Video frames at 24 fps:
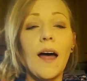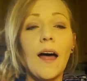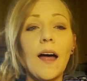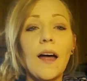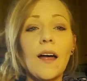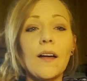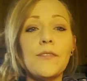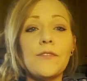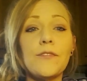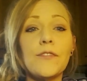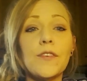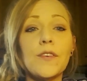
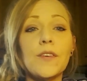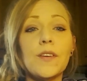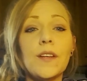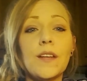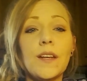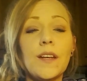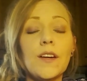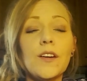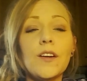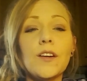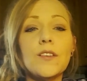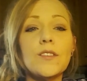For
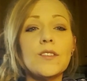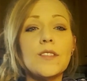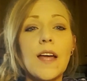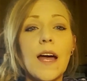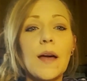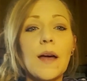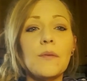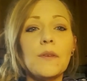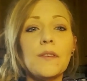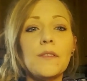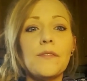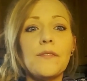years I
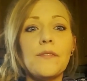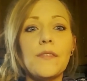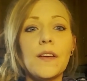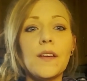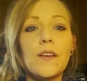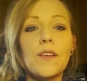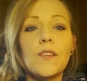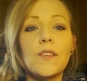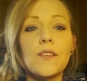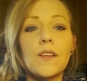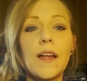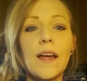would
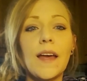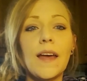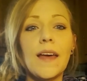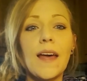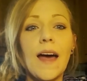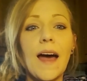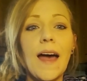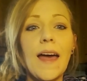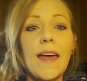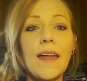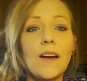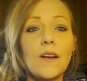feel like
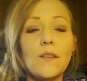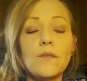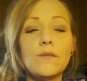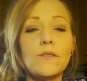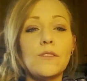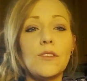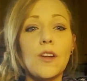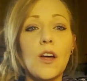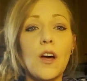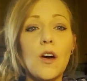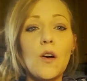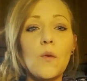I
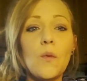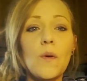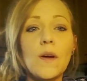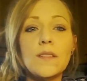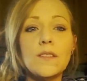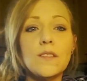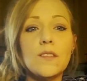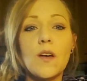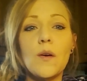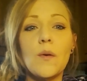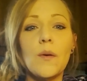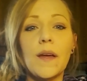don't know
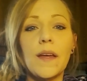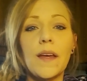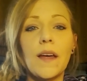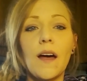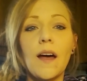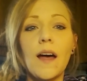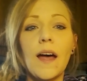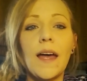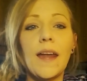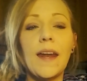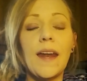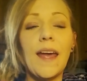what's going
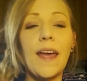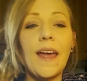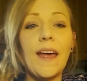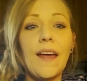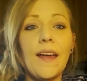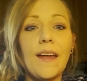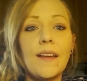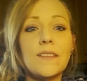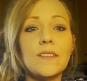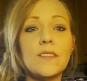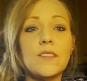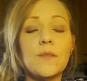on,
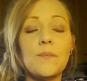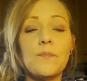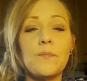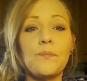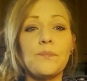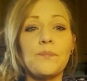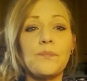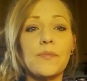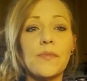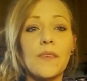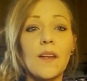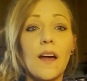and
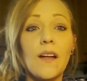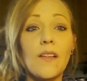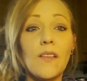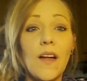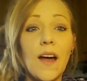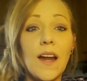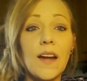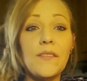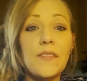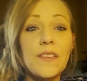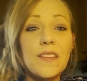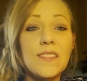a
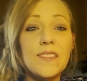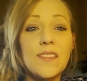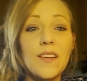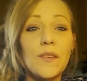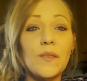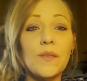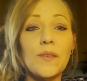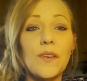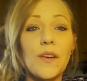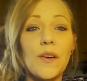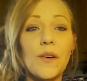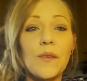lot of us
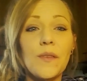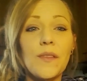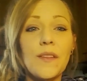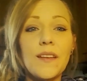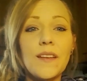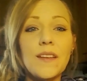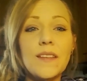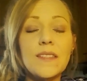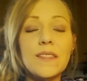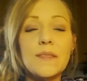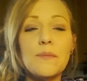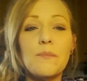don't know
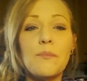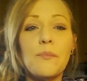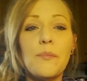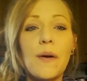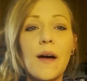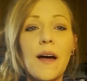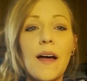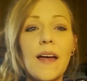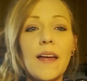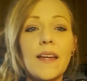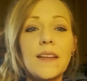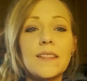this,
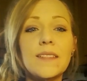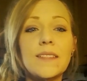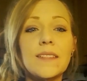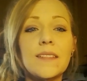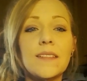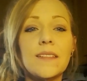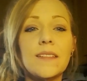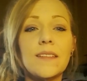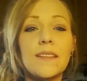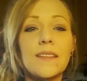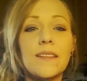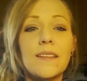but
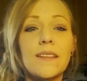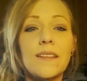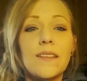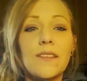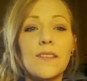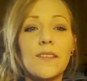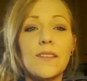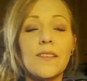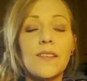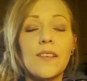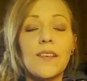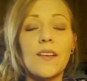
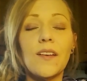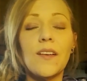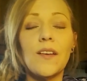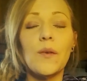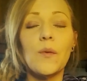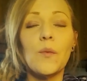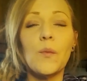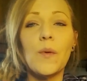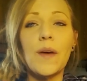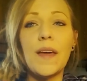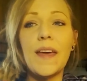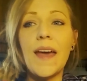
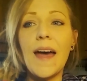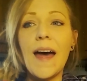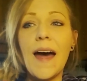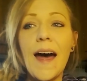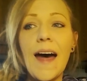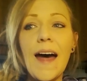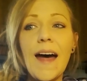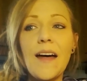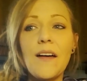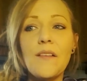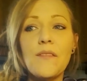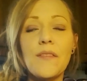we
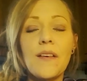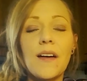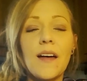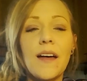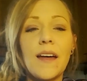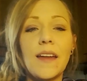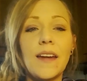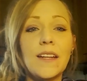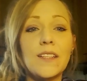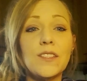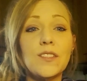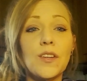have
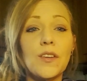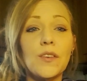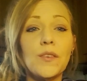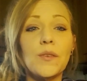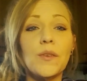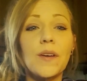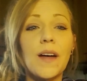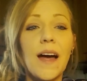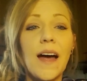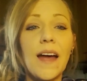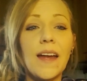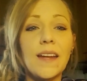an internal
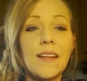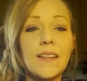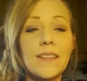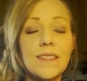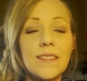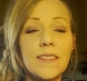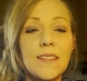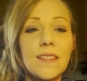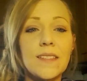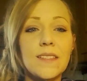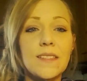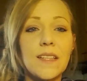guidance
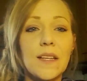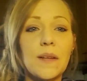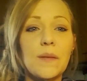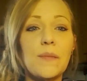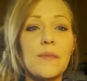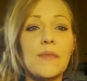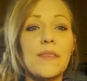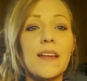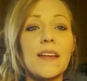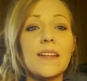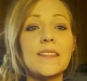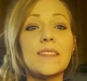
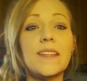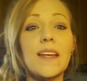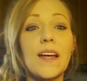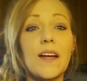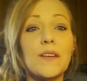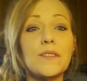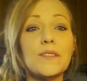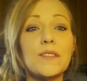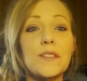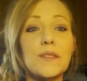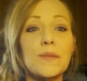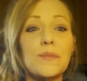system that
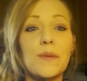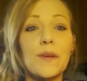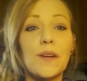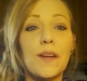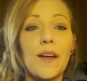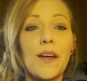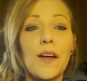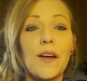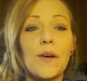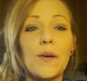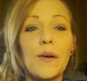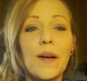tells us where to
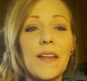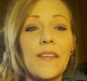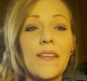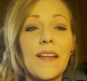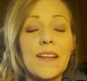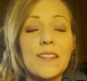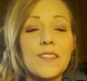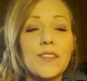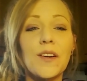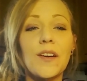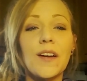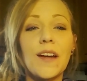go, and
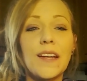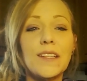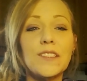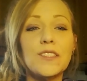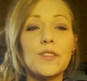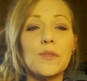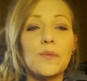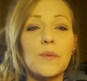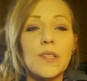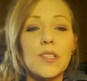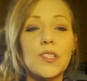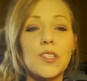that's our
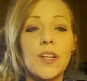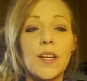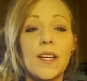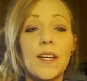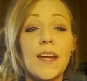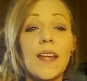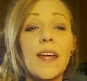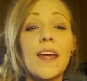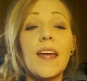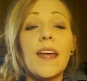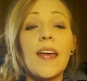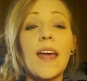intuition.
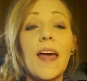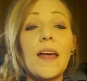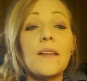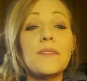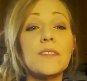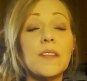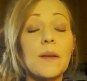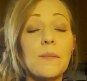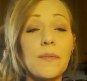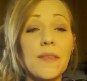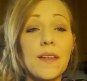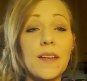If
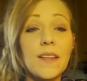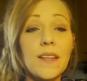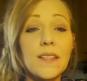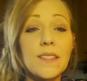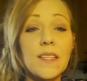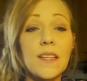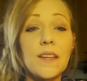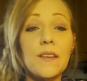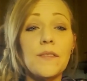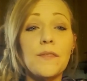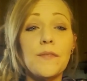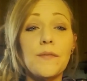something
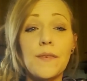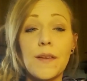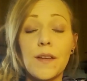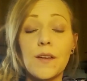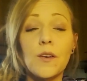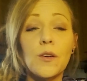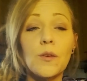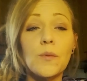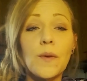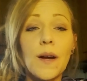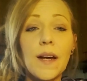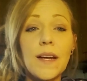doesn't
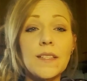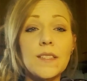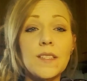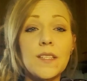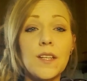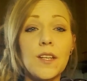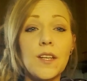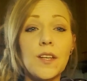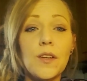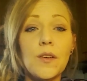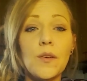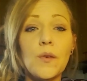feel right to
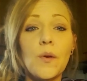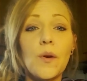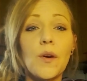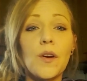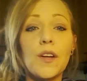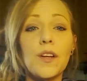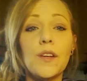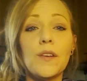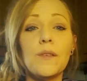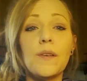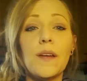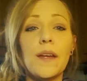you, or
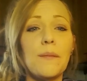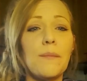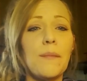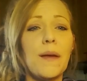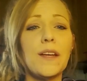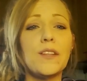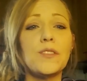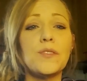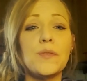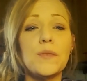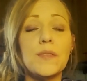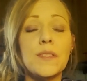it
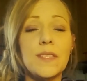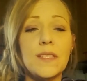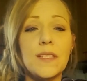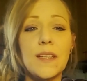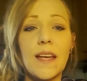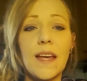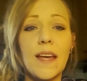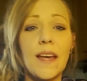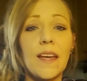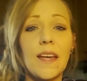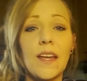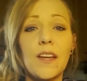makes you
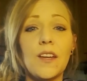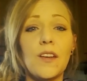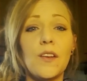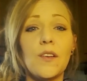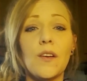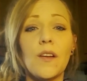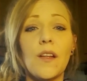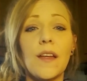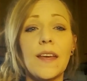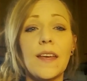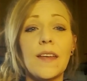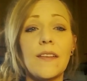sick, and you
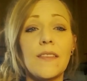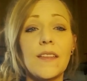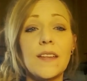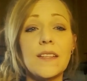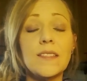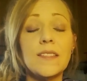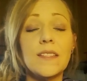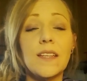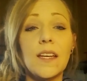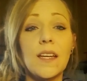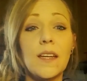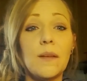like, this
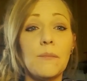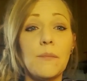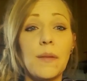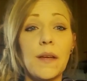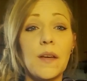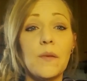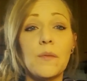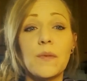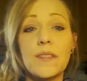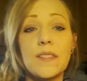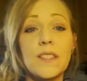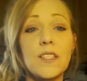can be
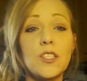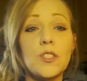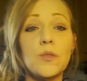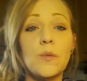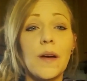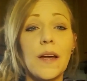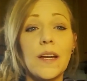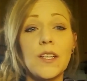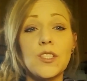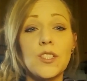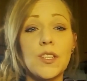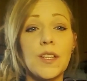with
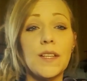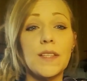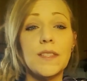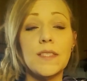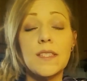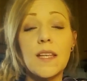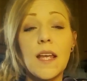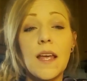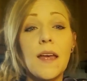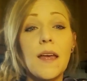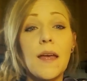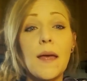situations,
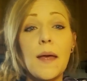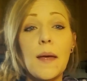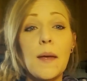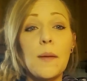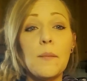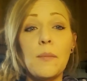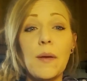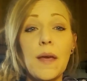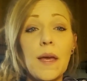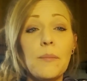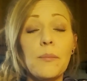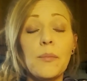
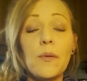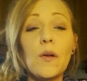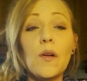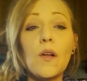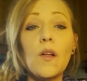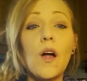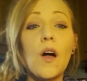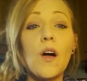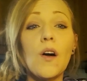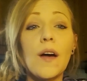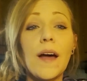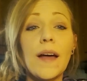people,
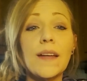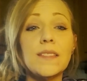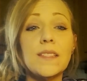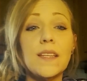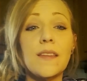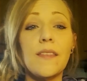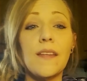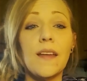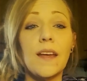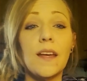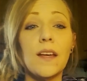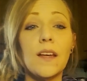all kinds of
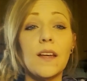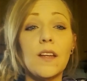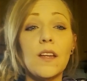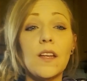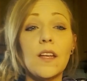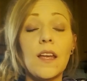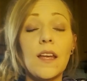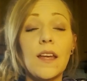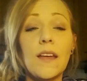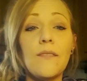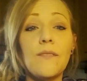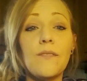things.
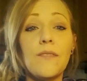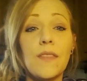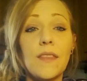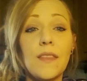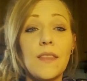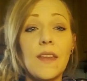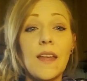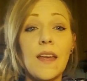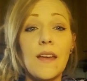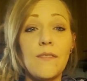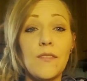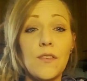
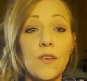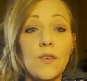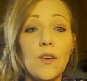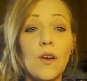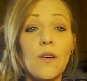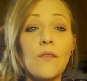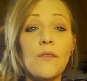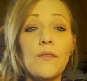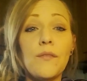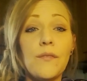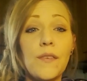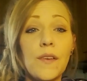If you
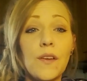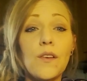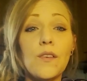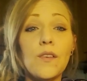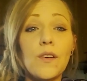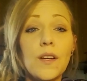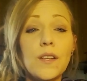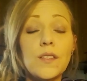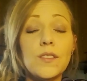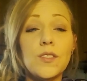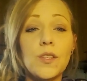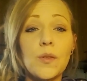don't feel
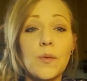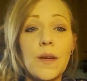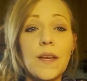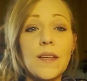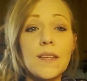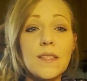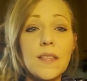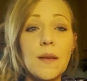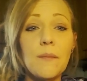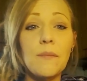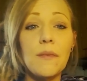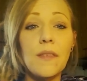good doing
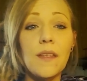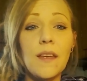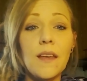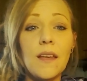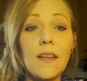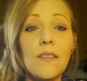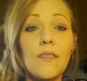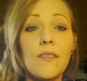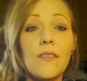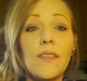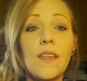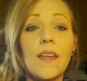
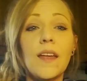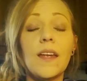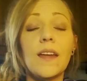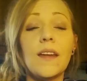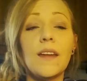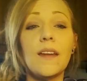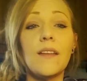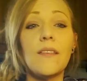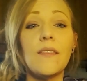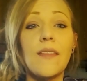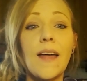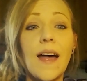something,
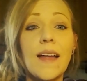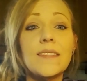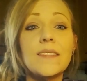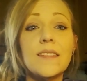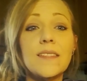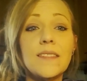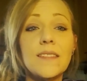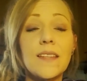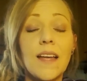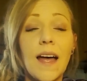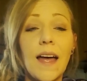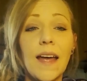then that's a
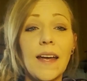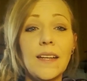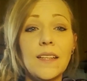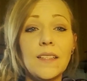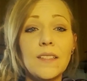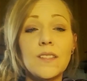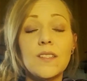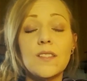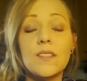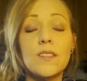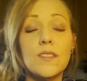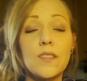sign
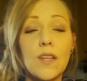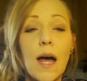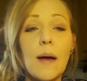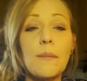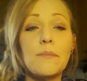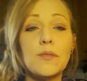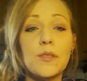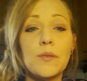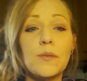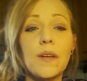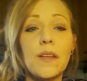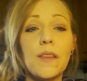to stop
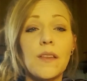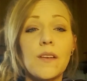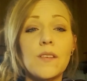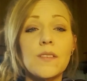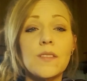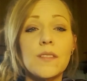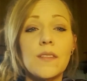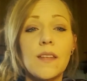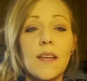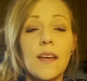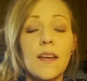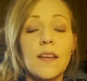doing those
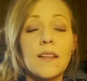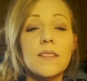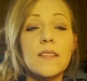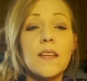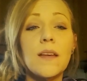things.